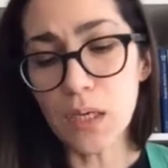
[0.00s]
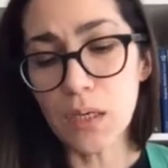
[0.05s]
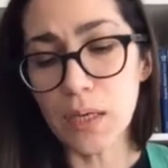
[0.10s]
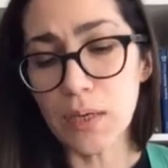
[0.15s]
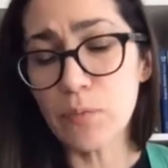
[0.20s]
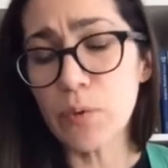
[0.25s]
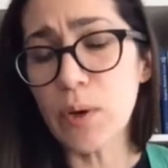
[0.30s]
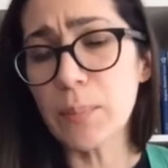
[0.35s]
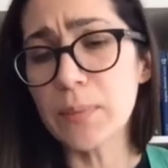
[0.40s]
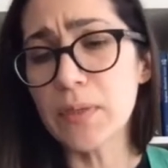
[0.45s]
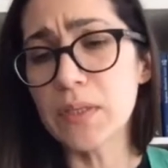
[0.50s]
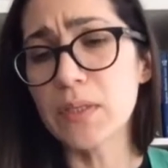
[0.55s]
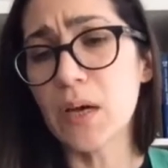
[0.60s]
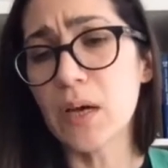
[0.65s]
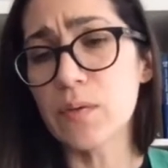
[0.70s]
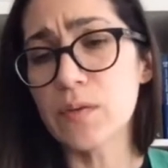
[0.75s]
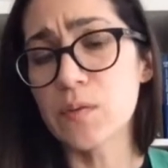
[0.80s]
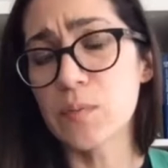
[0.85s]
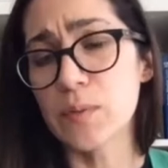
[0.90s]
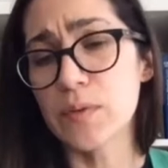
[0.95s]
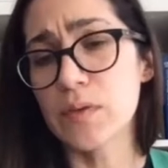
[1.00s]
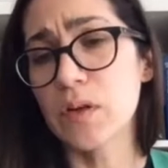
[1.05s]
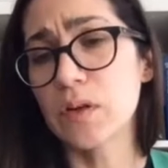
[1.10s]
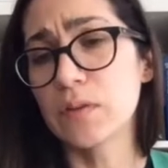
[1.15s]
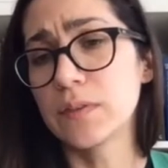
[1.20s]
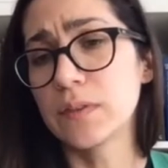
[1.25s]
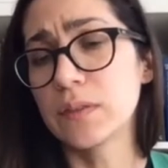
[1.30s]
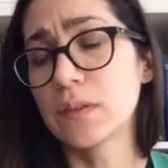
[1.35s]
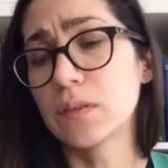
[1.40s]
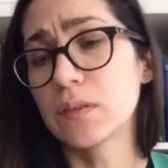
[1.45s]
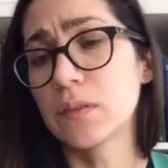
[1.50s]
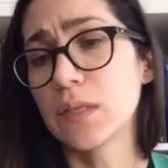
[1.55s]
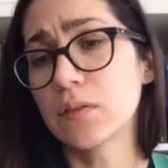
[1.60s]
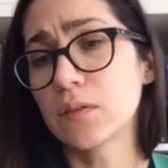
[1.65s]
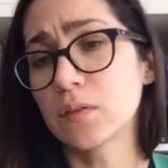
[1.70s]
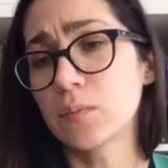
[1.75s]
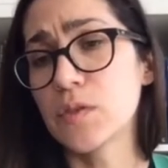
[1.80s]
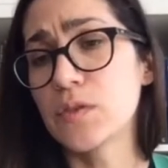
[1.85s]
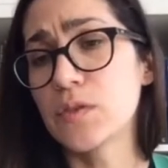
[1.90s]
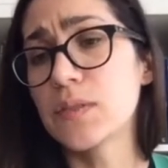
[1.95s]
equipment that was preserved in the
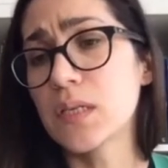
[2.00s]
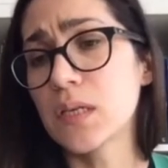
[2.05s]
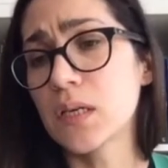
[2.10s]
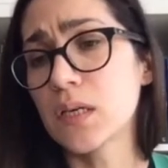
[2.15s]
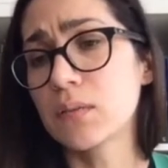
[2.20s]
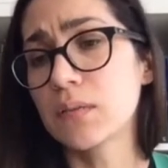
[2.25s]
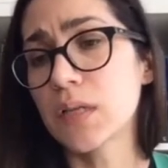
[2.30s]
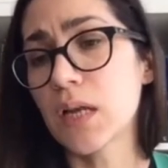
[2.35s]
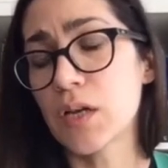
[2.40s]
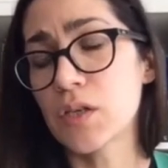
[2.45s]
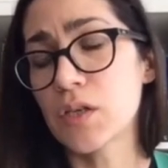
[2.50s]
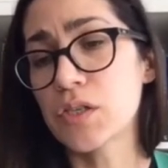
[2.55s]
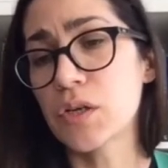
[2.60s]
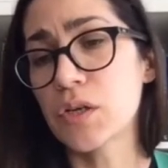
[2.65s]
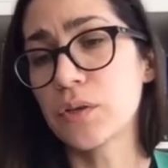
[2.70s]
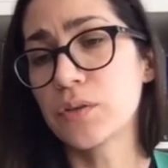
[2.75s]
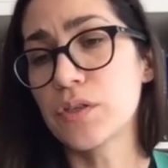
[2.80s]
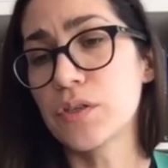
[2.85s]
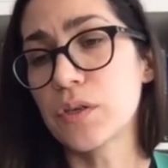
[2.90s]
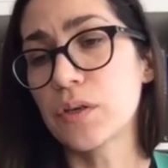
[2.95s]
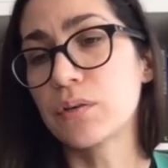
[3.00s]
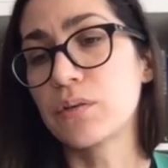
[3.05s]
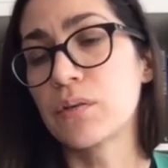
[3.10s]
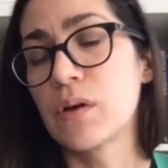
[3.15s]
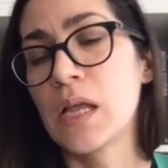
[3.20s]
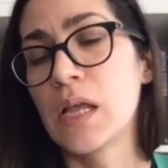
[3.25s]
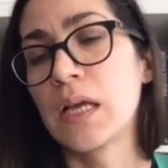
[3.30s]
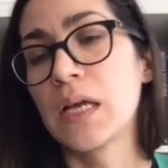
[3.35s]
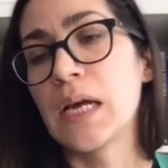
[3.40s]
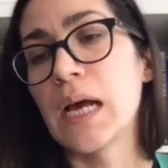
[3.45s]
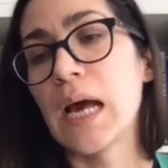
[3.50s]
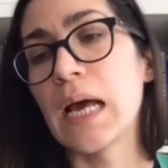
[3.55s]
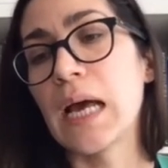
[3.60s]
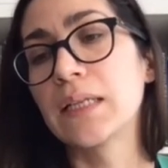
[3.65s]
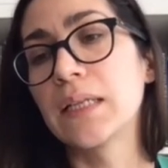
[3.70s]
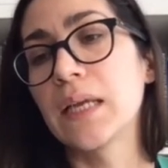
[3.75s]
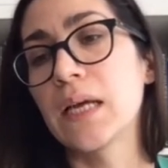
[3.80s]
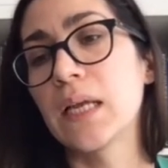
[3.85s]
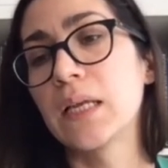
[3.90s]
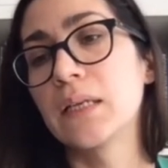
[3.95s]
little museum that i showed you and
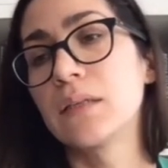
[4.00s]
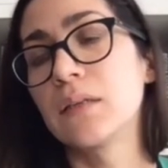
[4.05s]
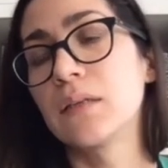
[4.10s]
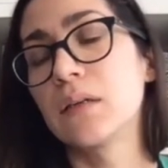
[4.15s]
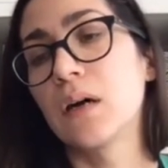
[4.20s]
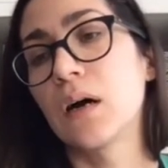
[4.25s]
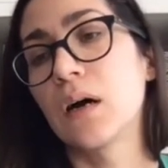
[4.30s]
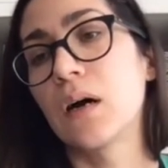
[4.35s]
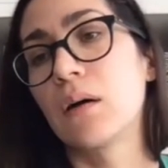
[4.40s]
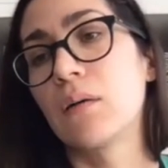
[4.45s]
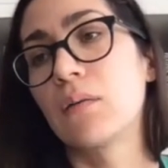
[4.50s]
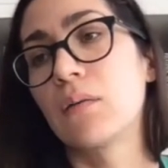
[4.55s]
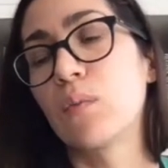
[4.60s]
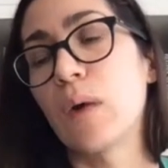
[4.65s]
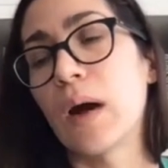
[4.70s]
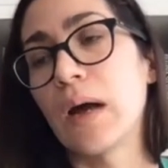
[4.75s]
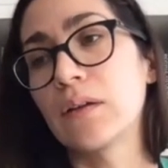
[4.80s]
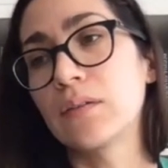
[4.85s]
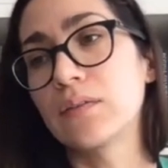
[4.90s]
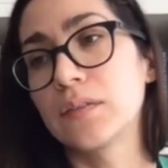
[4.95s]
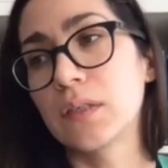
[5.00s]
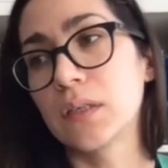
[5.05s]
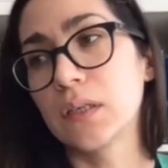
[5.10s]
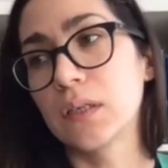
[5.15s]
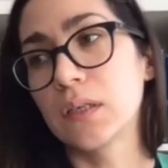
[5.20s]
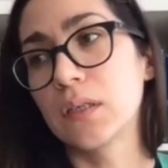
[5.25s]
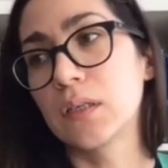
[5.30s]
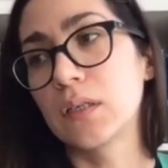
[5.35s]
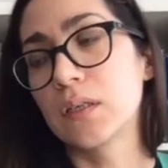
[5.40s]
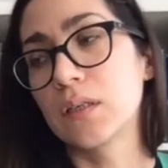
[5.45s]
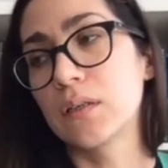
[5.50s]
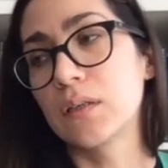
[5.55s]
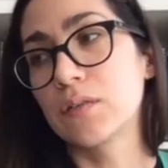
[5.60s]
then uh, one of the